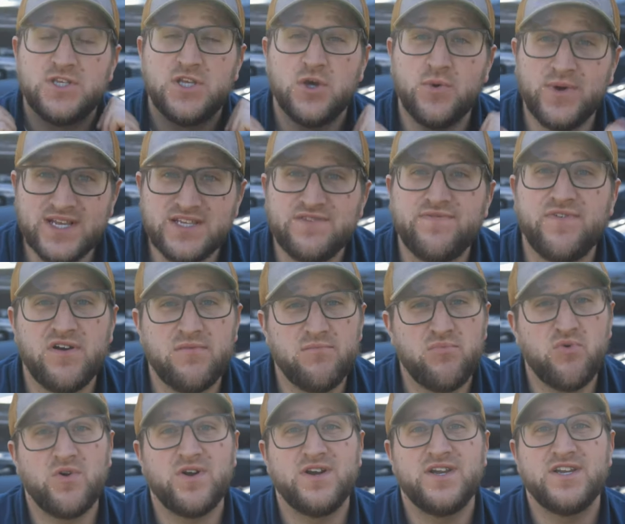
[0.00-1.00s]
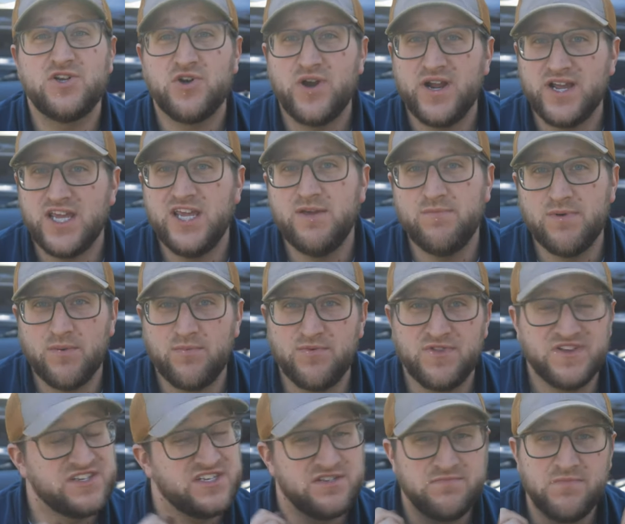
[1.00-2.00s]
So it is very important to try and keep up with
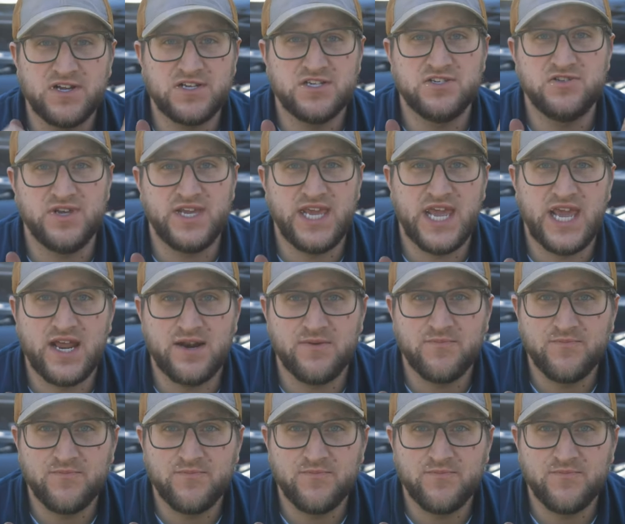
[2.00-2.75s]
this as much as you can.